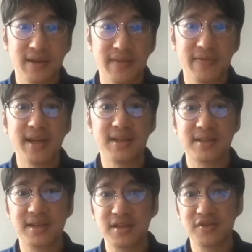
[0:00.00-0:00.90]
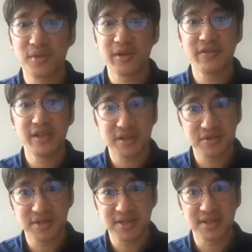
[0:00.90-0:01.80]
And that's another form of
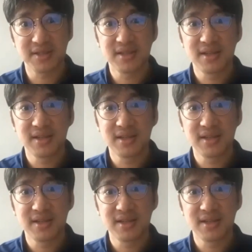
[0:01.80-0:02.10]
literacy.